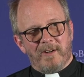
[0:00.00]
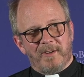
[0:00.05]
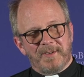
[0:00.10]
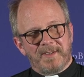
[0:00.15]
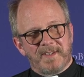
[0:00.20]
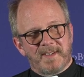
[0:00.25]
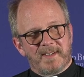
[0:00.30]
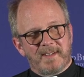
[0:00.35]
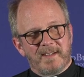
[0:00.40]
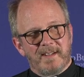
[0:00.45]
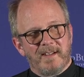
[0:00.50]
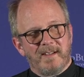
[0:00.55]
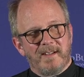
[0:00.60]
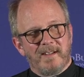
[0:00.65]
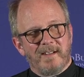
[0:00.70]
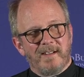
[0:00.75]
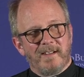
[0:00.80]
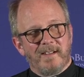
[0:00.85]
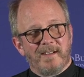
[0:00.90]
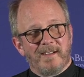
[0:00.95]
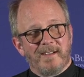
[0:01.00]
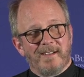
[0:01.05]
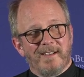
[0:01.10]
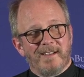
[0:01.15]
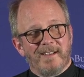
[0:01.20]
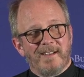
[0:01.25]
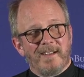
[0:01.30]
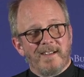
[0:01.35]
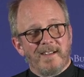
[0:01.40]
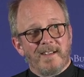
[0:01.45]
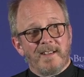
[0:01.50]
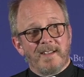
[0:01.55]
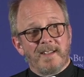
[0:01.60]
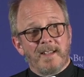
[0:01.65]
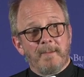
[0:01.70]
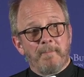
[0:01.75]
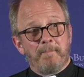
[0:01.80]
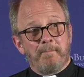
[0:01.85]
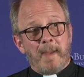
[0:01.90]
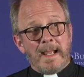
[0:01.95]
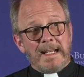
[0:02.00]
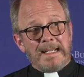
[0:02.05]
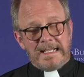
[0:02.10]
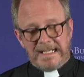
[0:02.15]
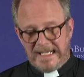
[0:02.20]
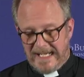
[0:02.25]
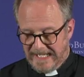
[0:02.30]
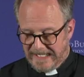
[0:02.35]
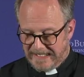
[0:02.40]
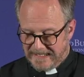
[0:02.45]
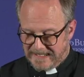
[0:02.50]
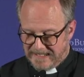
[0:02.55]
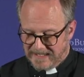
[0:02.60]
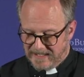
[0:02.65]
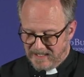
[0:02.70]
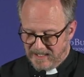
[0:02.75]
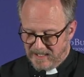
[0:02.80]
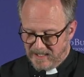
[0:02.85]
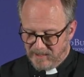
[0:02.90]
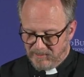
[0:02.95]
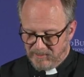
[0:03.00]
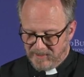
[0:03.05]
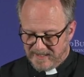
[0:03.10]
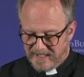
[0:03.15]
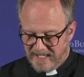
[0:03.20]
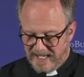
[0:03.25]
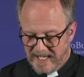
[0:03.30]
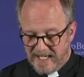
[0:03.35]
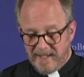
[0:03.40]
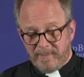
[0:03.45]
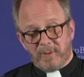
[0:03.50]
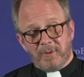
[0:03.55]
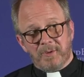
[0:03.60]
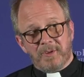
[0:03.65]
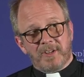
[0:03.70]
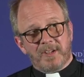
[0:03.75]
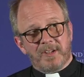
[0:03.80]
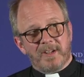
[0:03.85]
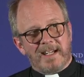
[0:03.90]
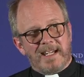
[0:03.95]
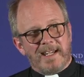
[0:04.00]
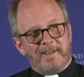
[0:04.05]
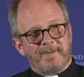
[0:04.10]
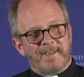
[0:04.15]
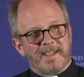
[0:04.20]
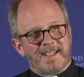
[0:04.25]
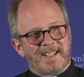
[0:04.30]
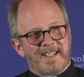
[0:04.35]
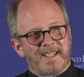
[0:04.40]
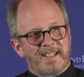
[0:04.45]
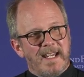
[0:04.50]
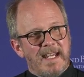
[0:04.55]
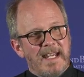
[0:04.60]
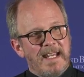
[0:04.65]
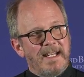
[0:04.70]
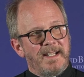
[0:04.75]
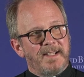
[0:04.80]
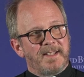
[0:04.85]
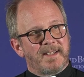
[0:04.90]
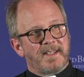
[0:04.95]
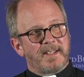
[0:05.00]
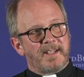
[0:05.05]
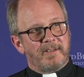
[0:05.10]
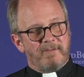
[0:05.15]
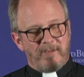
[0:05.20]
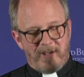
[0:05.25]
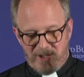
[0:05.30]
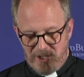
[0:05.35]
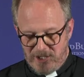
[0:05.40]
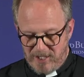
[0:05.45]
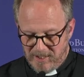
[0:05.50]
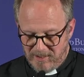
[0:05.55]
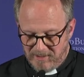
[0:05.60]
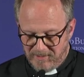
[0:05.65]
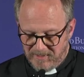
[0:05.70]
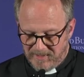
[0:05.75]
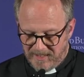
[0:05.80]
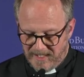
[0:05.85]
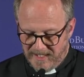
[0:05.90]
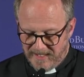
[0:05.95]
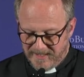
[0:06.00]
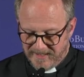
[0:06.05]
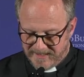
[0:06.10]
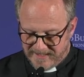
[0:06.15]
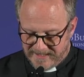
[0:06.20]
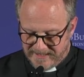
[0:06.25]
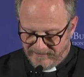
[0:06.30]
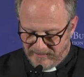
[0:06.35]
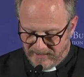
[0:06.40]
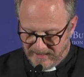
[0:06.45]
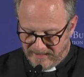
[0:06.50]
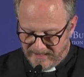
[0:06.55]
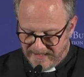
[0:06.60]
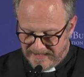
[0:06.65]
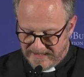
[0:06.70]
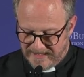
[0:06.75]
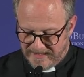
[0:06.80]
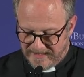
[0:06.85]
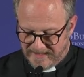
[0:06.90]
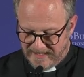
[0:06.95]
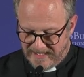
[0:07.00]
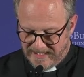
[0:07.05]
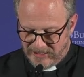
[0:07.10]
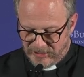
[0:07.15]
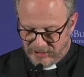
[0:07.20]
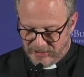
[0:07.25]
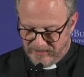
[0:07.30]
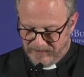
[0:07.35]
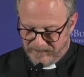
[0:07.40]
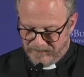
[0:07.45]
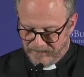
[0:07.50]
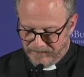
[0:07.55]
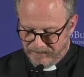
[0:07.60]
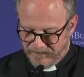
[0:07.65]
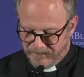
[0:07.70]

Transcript: odds, Benedict was able to give the seeds to a new civilization.